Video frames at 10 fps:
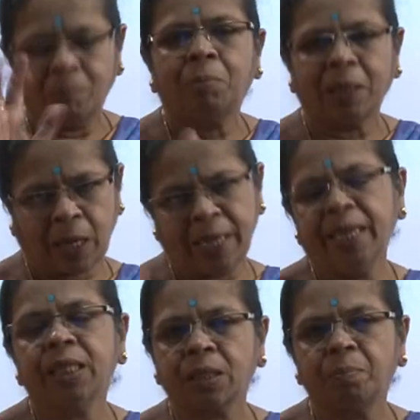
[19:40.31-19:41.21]
but I
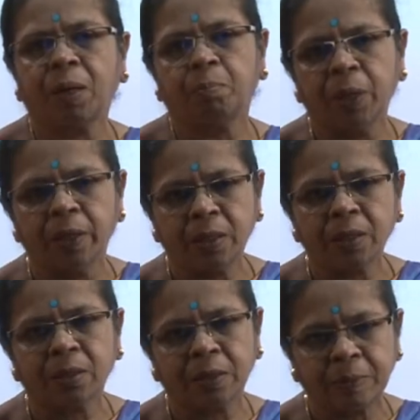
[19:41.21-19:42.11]
need some
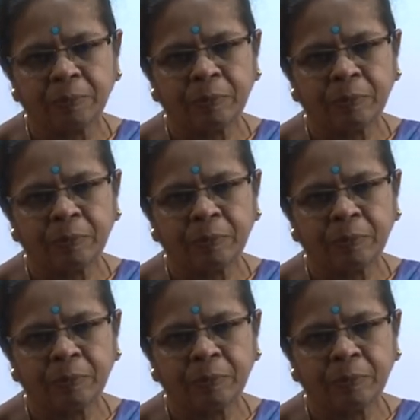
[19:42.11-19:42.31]
numbers.